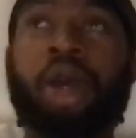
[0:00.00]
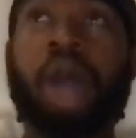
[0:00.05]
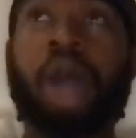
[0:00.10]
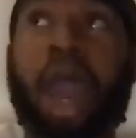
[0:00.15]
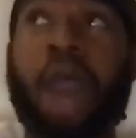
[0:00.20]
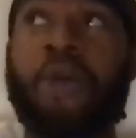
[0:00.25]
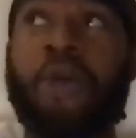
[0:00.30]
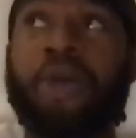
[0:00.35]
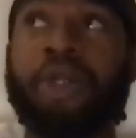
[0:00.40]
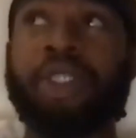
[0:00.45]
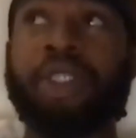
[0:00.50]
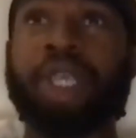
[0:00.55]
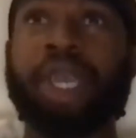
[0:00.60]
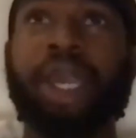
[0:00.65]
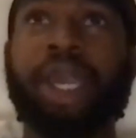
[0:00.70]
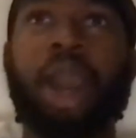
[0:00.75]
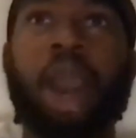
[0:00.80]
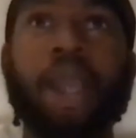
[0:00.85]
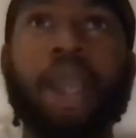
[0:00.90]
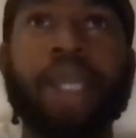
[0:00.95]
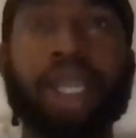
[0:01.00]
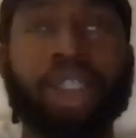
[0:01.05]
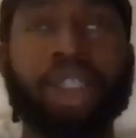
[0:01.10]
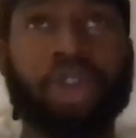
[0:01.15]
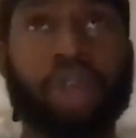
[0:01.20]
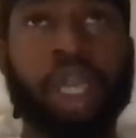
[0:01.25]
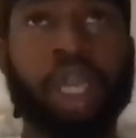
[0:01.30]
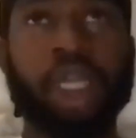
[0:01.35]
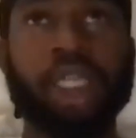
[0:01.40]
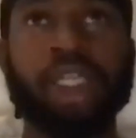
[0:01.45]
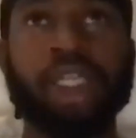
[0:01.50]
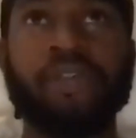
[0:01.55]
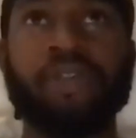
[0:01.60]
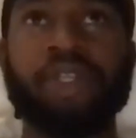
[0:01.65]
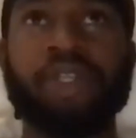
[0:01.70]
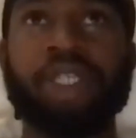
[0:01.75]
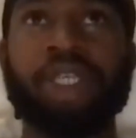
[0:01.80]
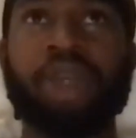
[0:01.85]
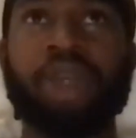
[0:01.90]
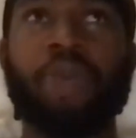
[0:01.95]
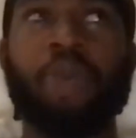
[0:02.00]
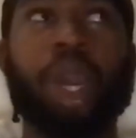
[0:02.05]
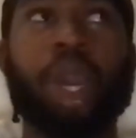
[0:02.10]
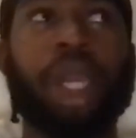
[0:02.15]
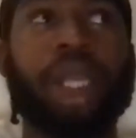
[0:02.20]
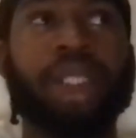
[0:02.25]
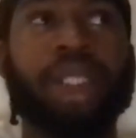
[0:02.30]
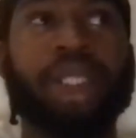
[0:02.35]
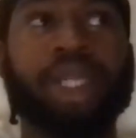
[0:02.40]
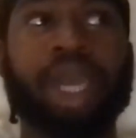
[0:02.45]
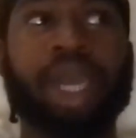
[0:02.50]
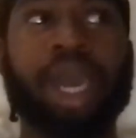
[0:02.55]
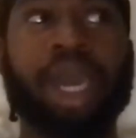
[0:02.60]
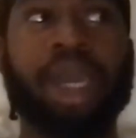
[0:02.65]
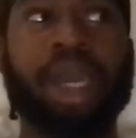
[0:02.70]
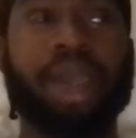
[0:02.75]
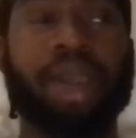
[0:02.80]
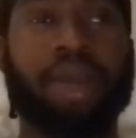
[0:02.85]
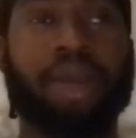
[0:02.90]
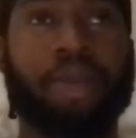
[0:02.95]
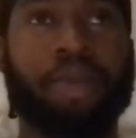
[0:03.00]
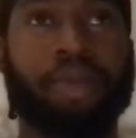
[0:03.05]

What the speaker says: I would say Kanye's creativity, Wayne's like